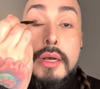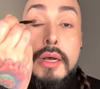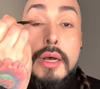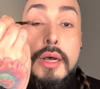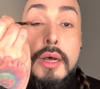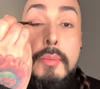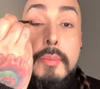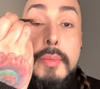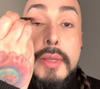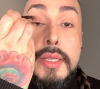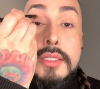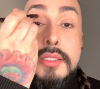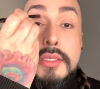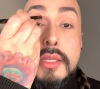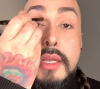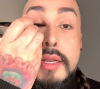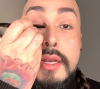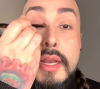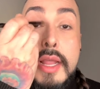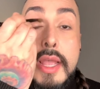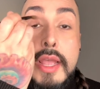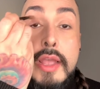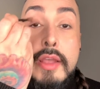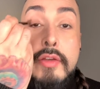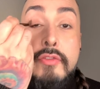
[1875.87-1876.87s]
Um, it's
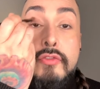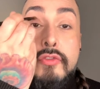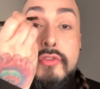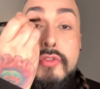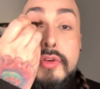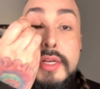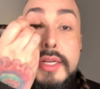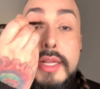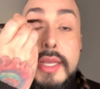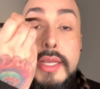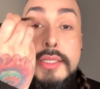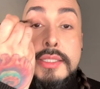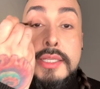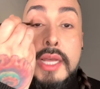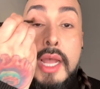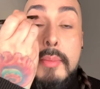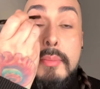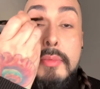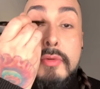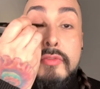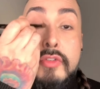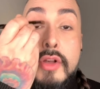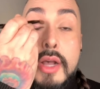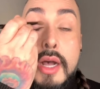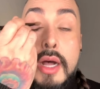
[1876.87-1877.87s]
an everyday type
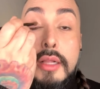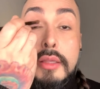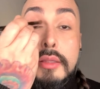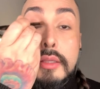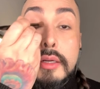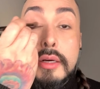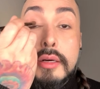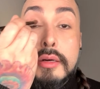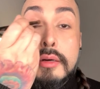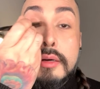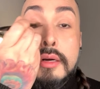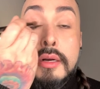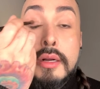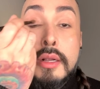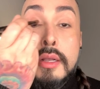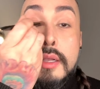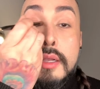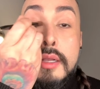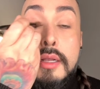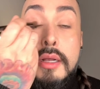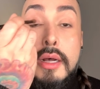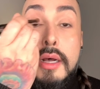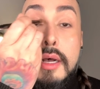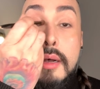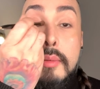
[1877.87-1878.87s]
of color.
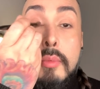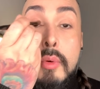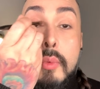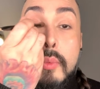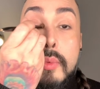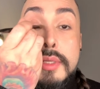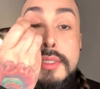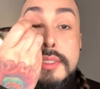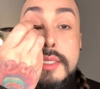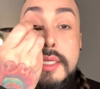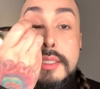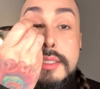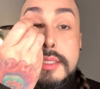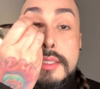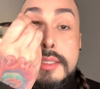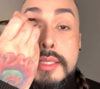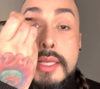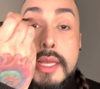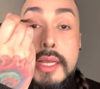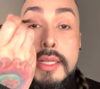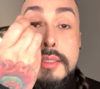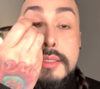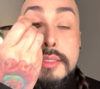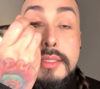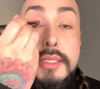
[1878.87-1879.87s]
Um, once it
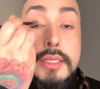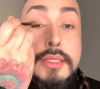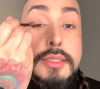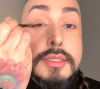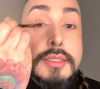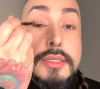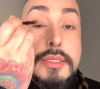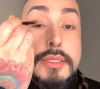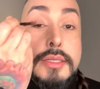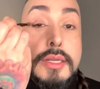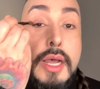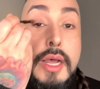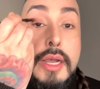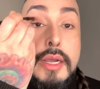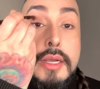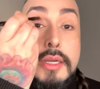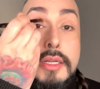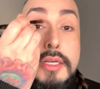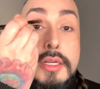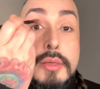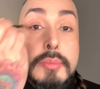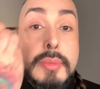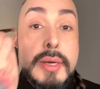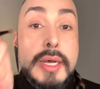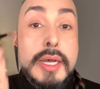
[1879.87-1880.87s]
sets, it's not
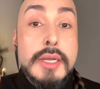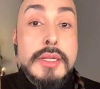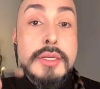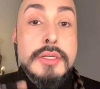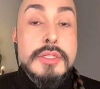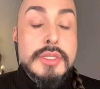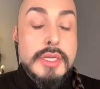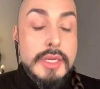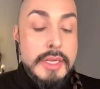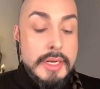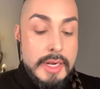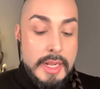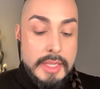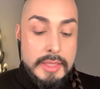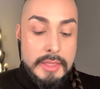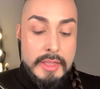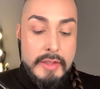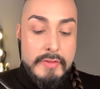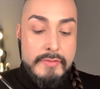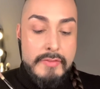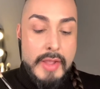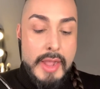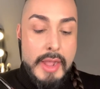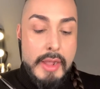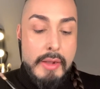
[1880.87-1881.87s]
gonna budge. And I
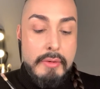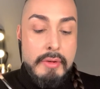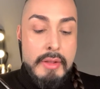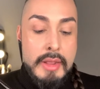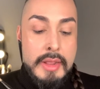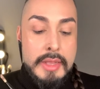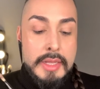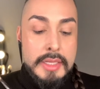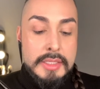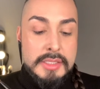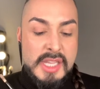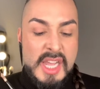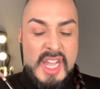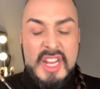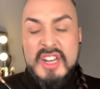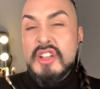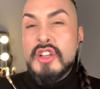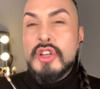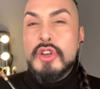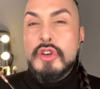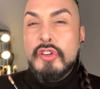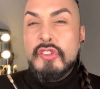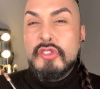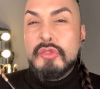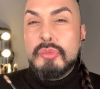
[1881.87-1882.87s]
love how it's kind of
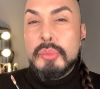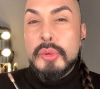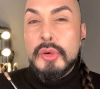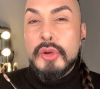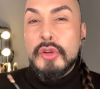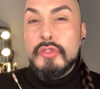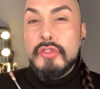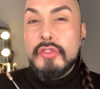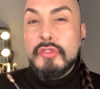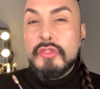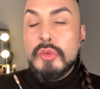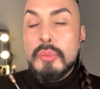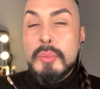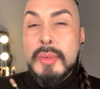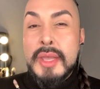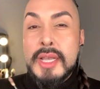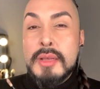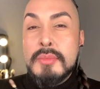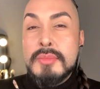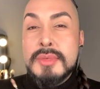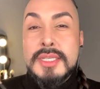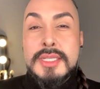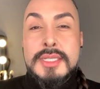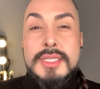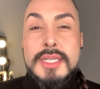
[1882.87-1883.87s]
goof-proof. If you make
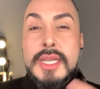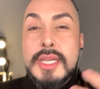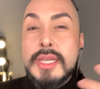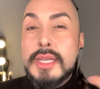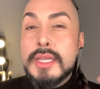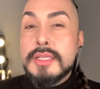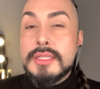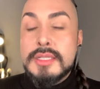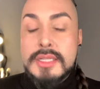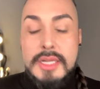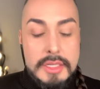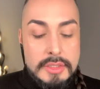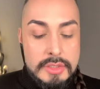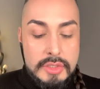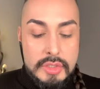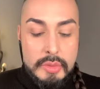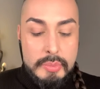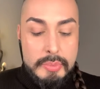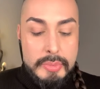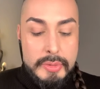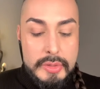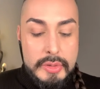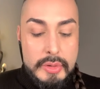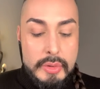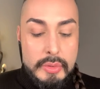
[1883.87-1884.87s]
a mistake, it's not
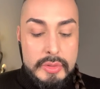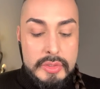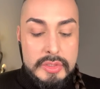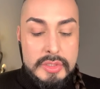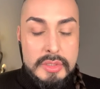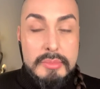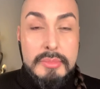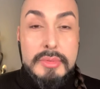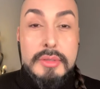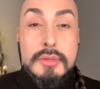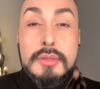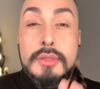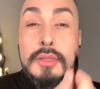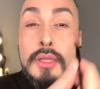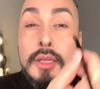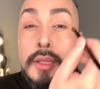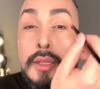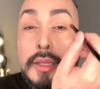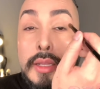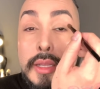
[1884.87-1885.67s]
super noticeable.